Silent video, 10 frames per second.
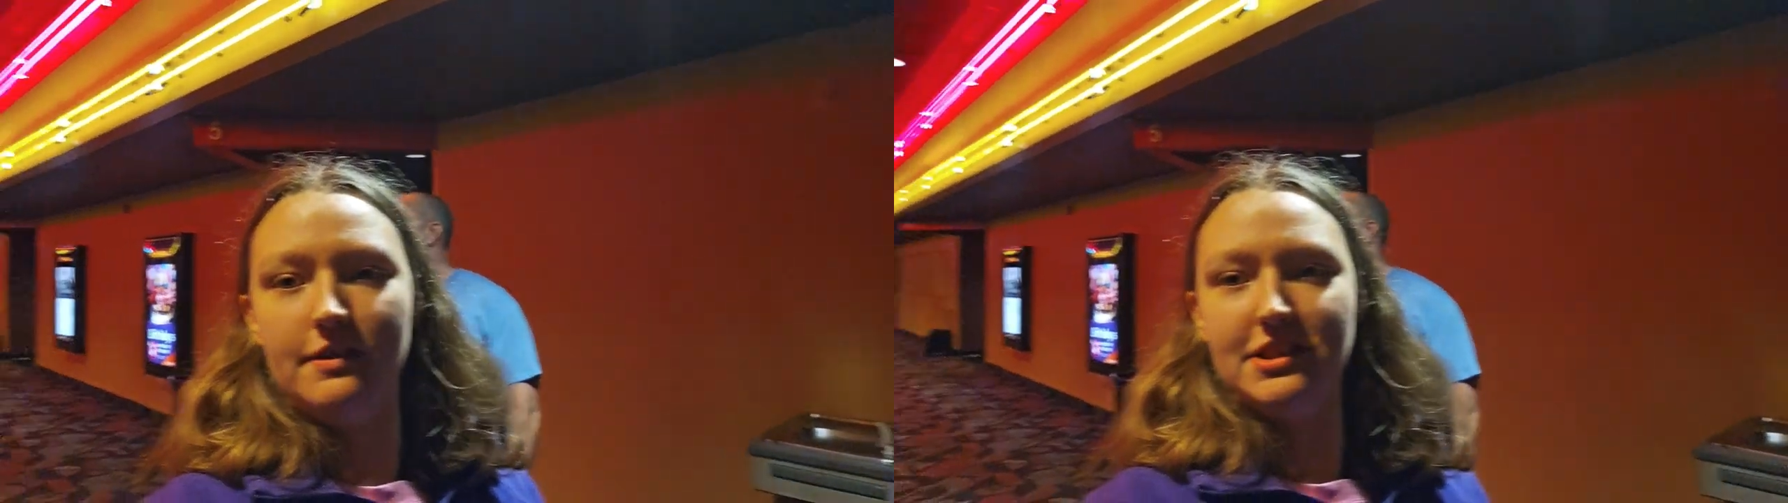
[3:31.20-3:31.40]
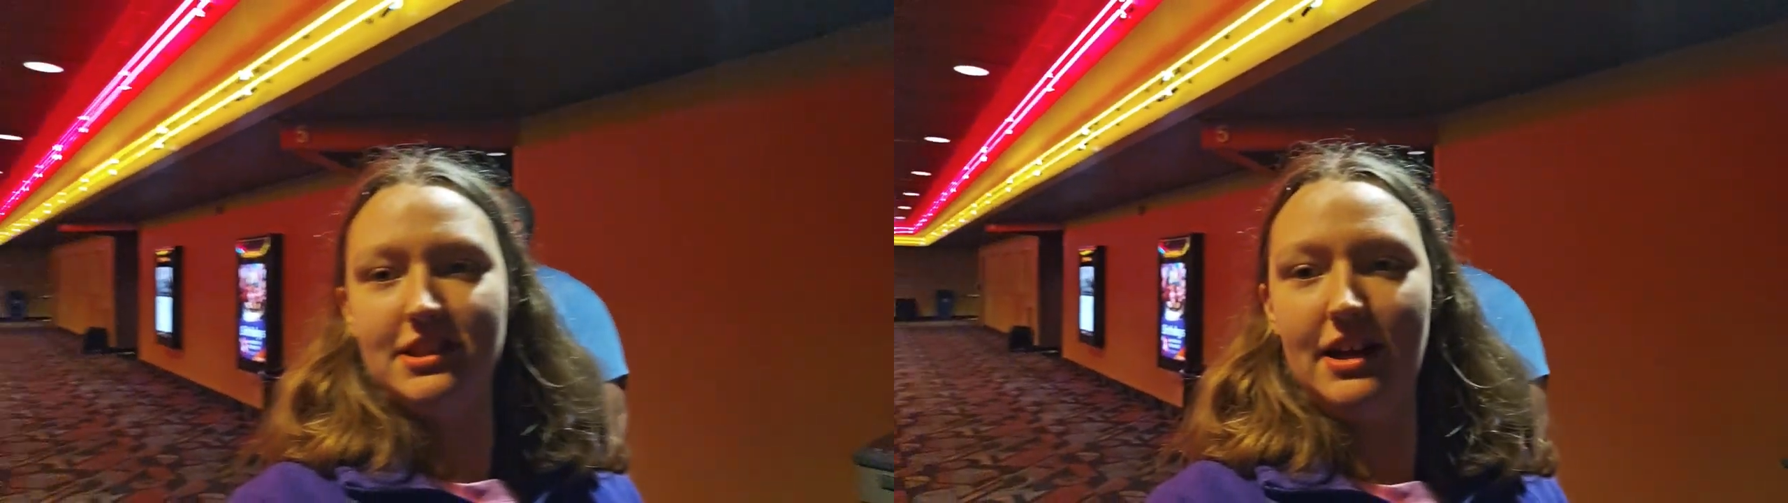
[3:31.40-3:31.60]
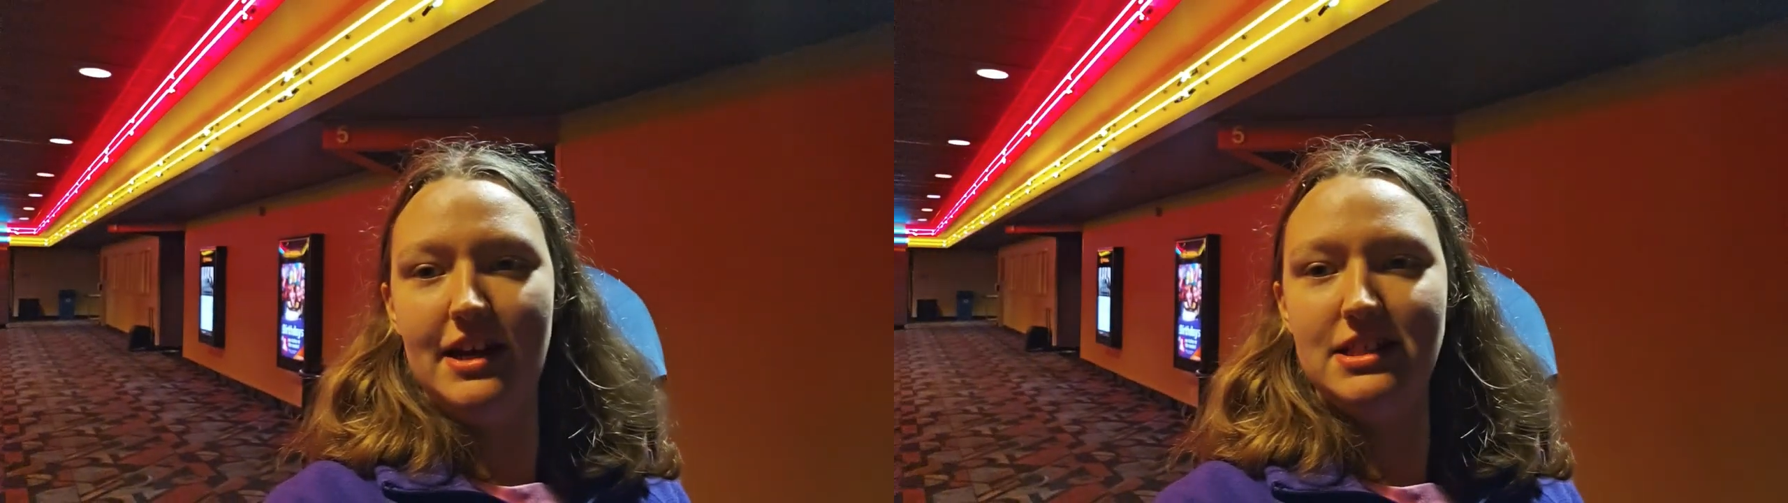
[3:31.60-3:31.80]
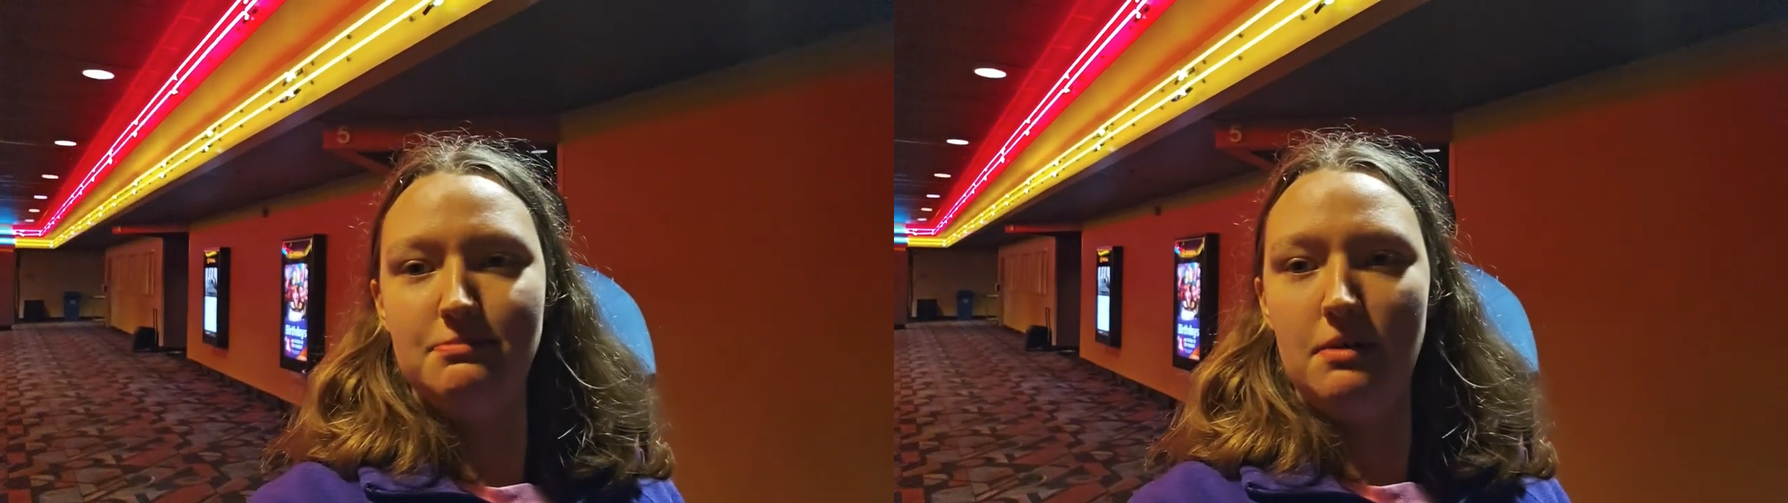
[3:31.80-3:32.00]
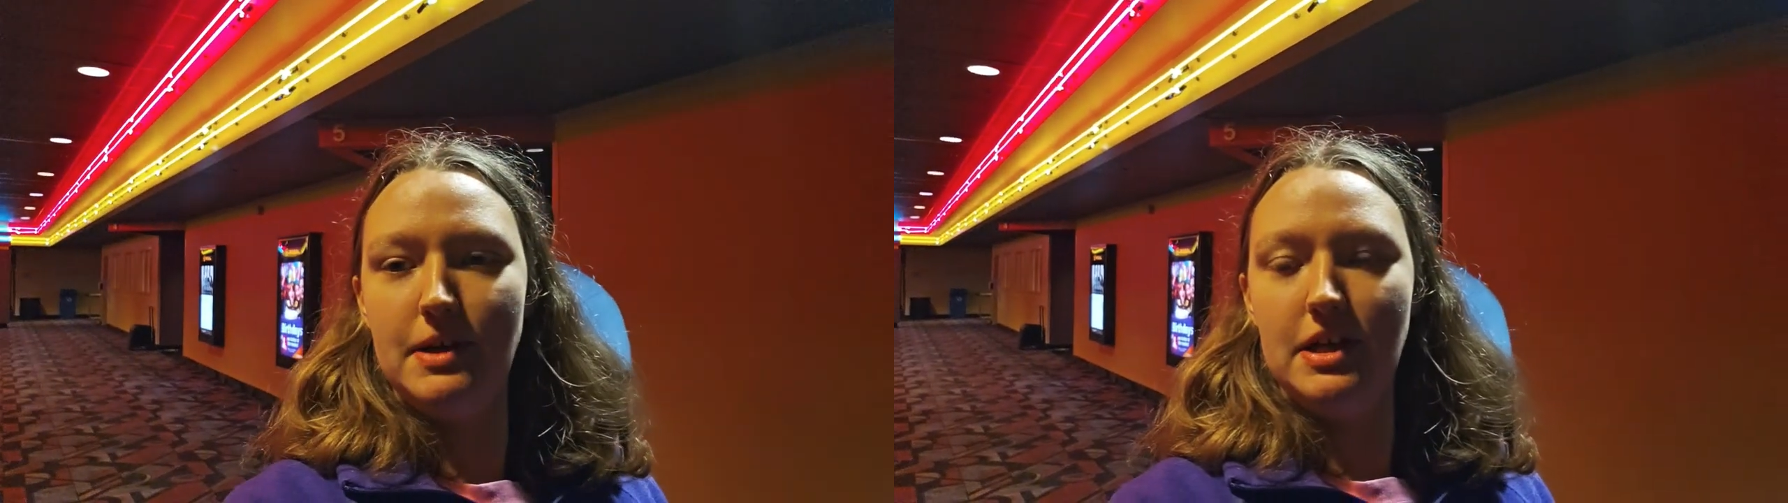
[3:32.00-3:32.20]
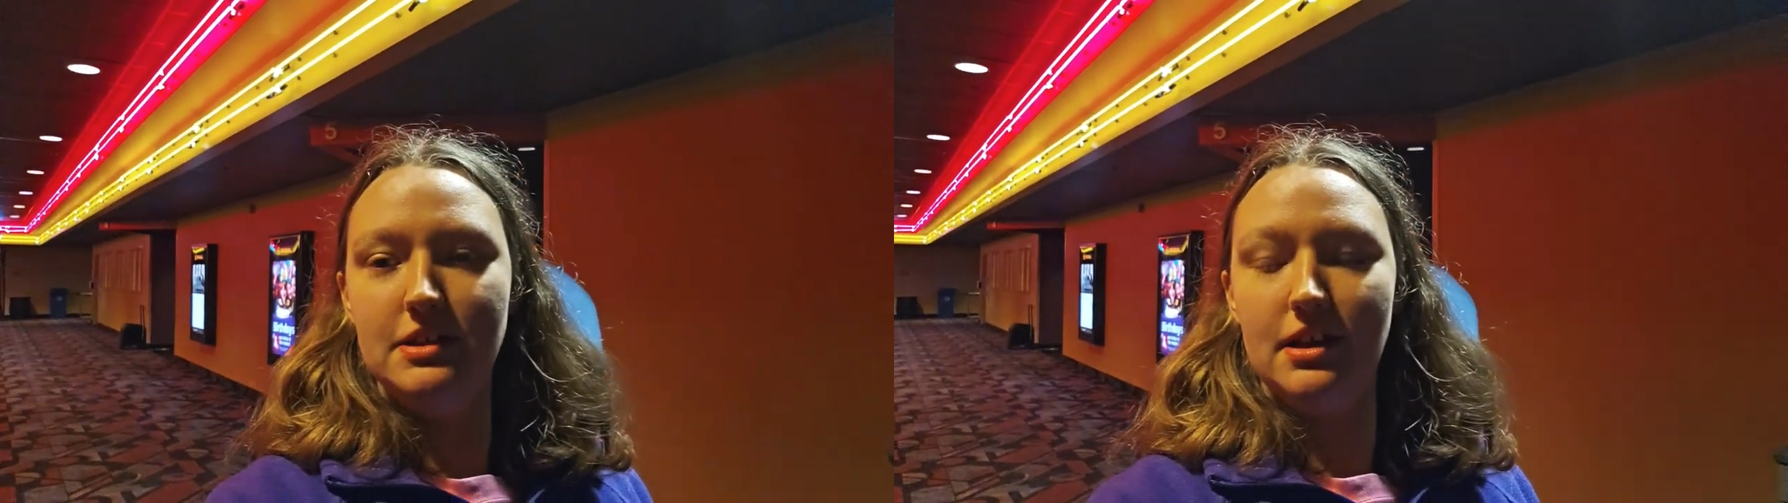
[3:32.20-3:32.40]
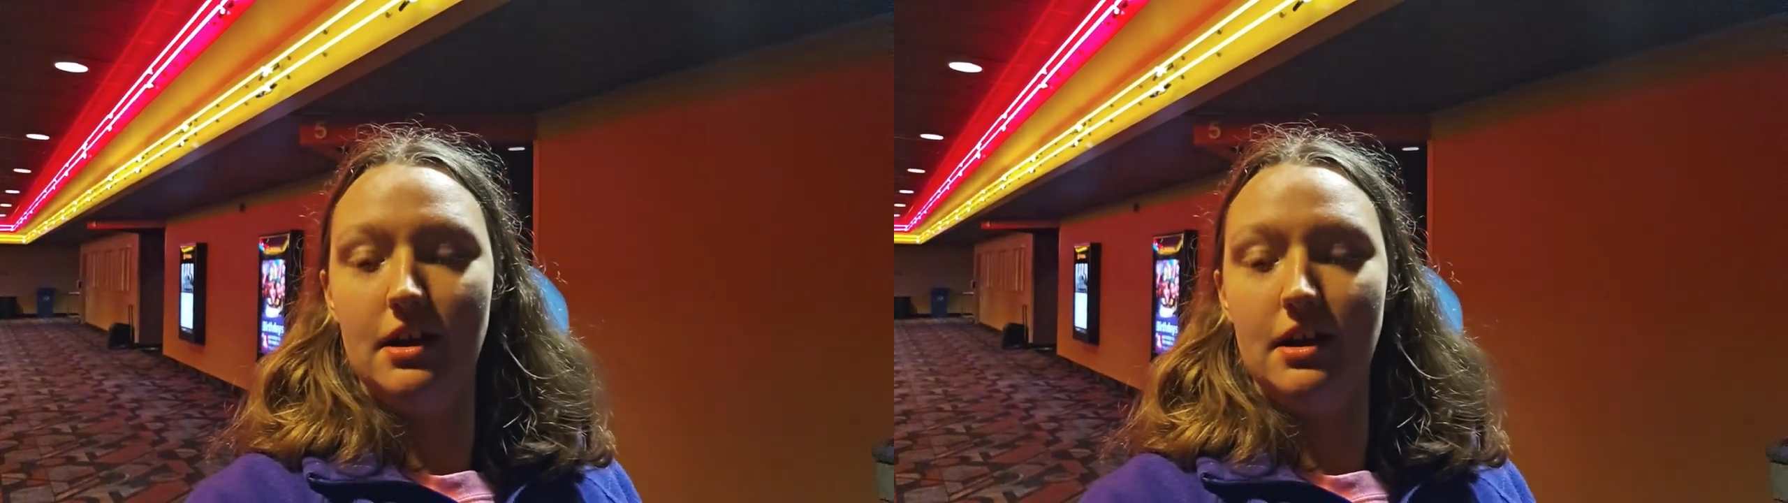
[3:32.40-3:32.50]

this tonight's movie